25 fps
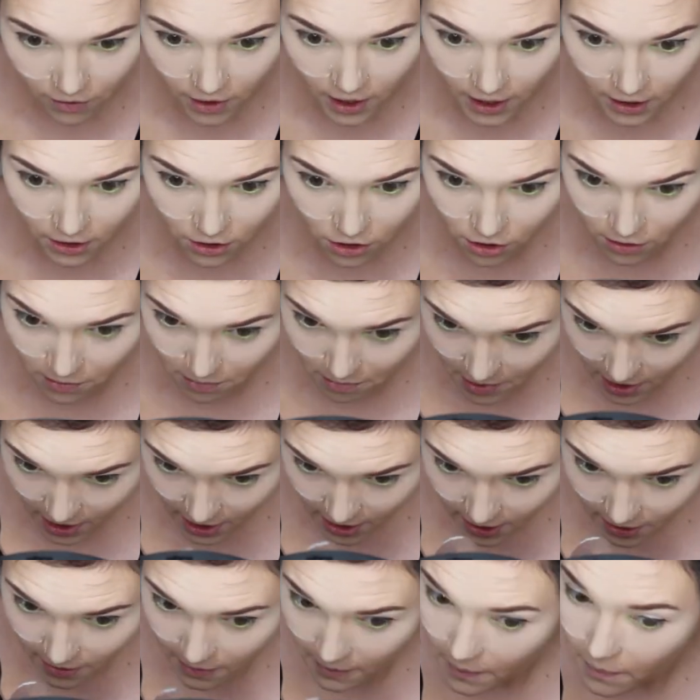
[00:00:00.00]
right to
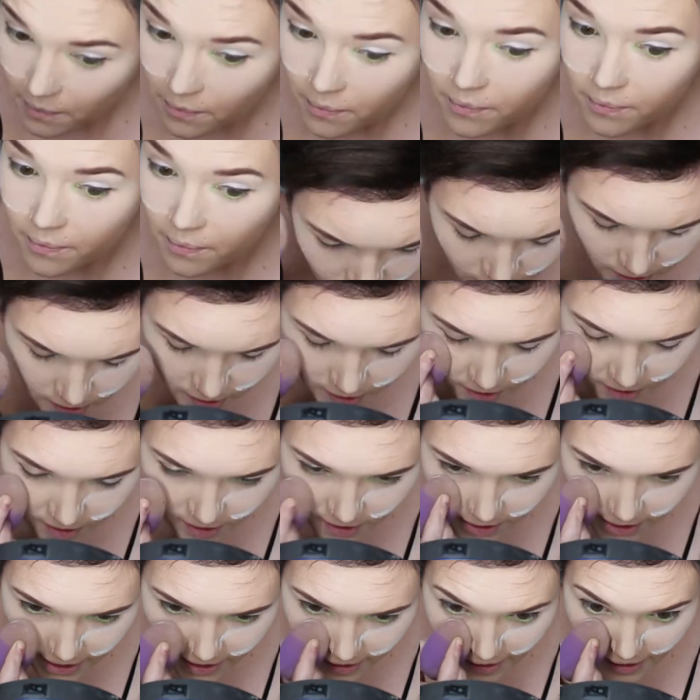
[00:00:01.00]
me.
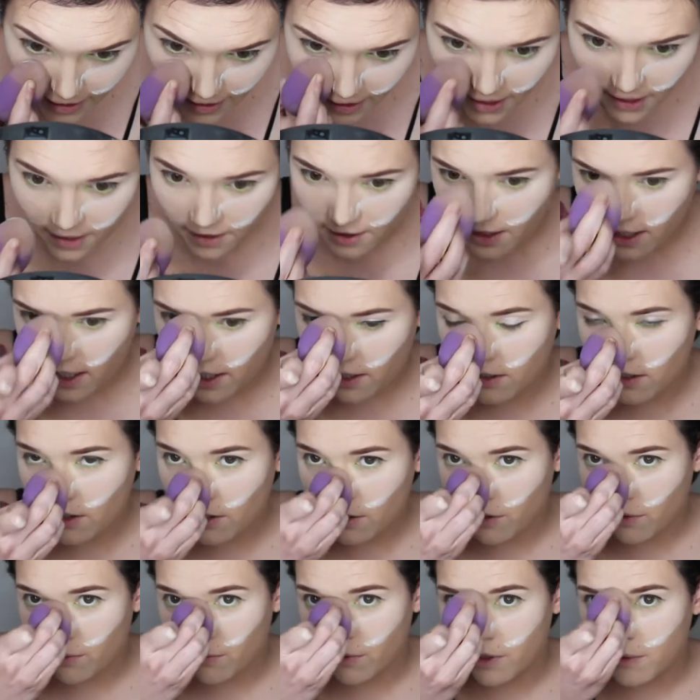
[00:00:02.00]
They then
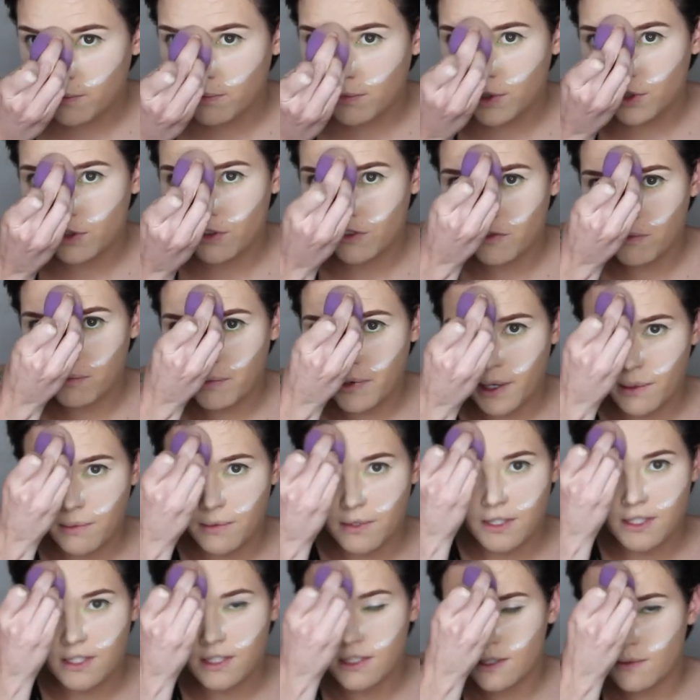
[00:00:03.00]
remove
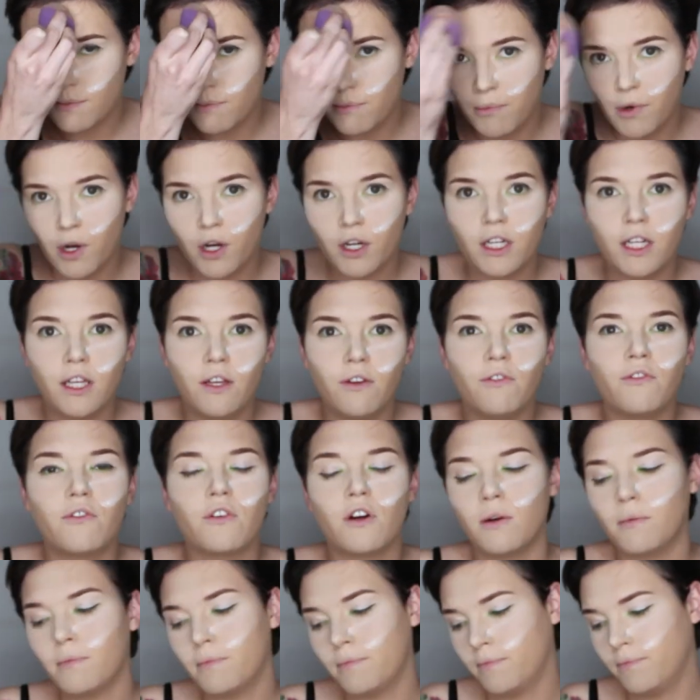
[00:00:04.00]
Bubbles' body
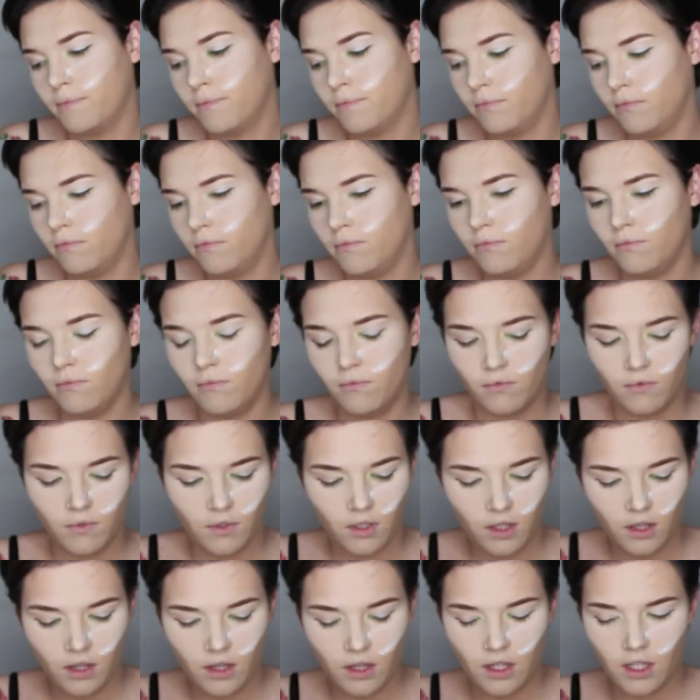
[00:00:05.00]
from
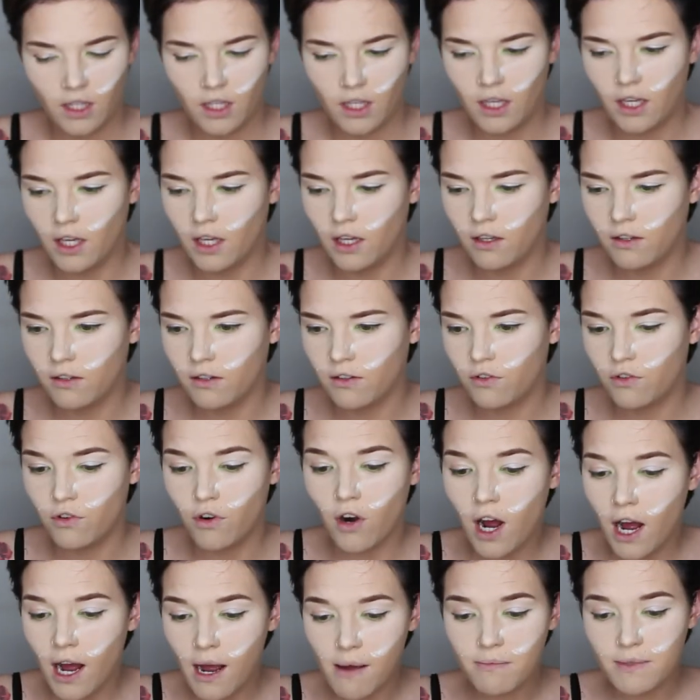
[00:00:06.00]
the
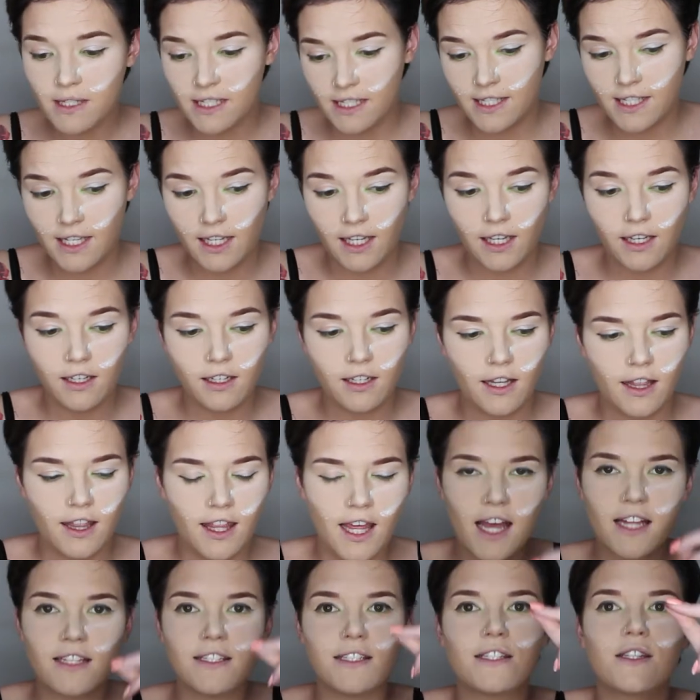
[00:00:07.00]
crime scene.
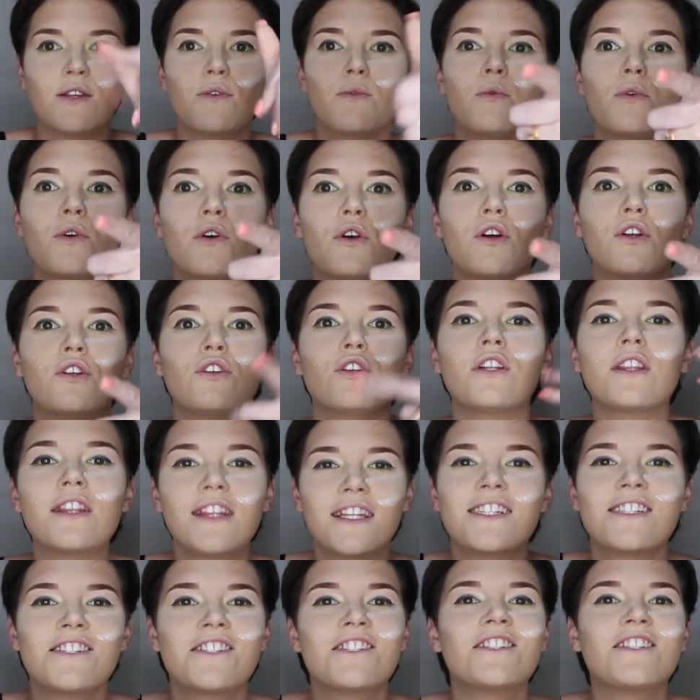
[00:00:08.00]
That's the word, not
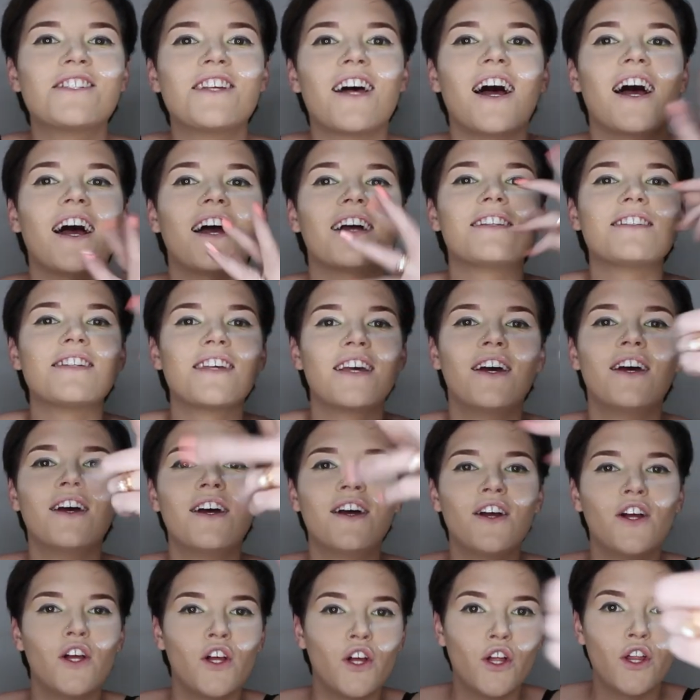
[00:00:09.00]
the site.
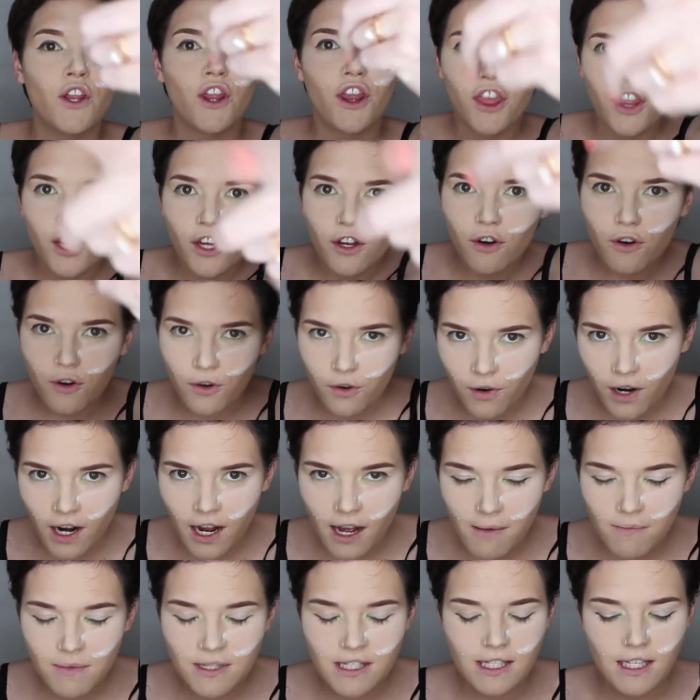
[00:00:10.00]
The
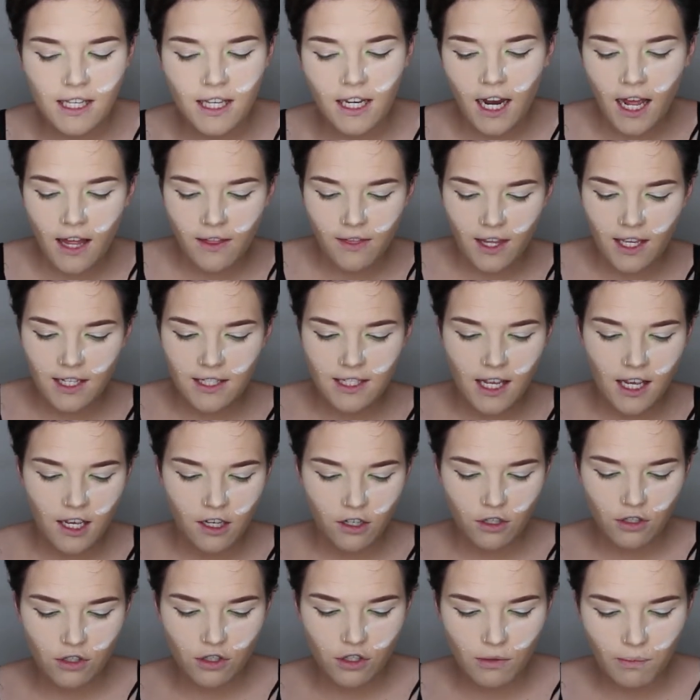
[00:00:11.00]
crime scene, and they
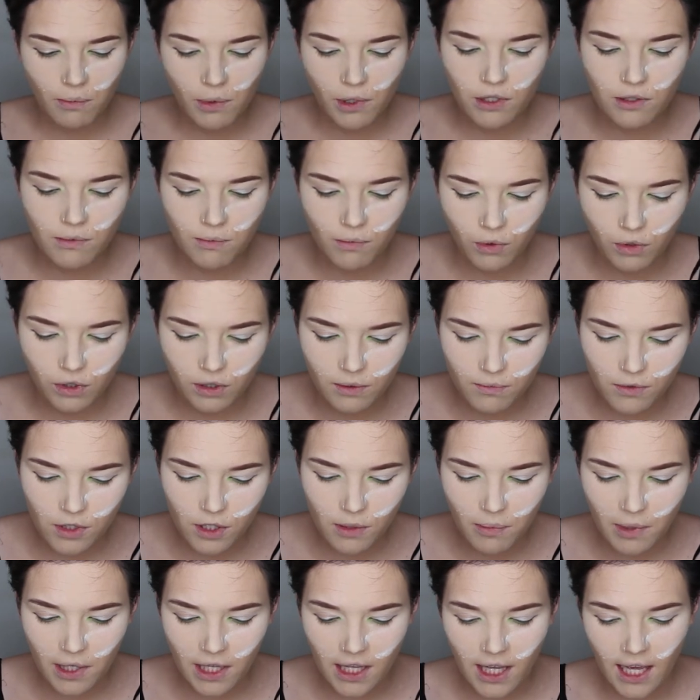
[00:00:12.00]
take her to post-mortem
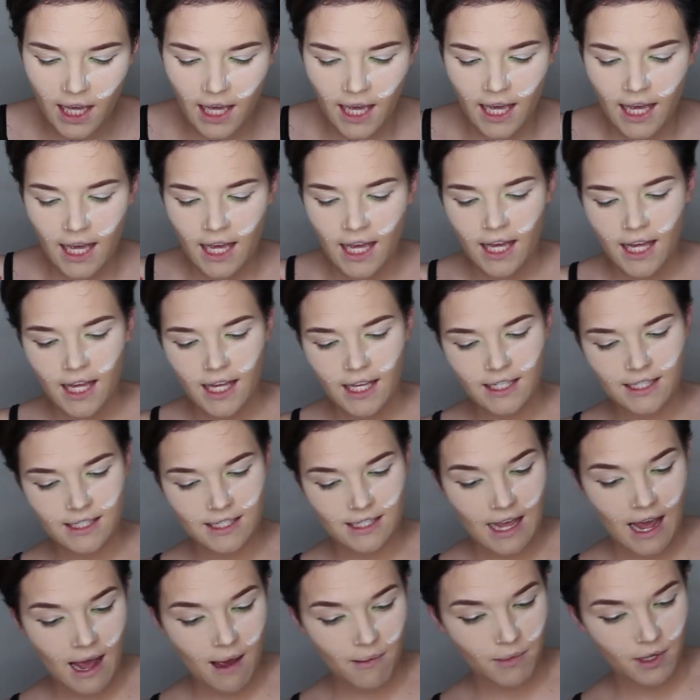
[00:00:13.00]
to be
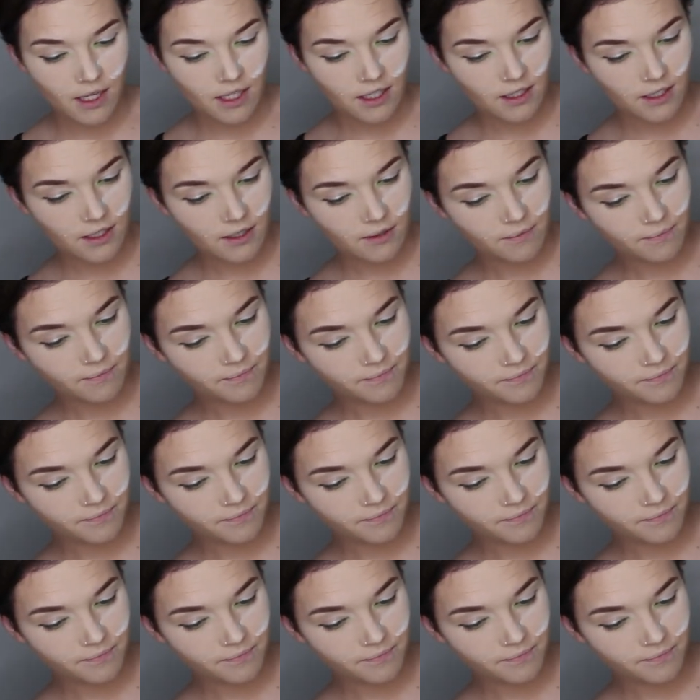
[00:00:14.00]
examined.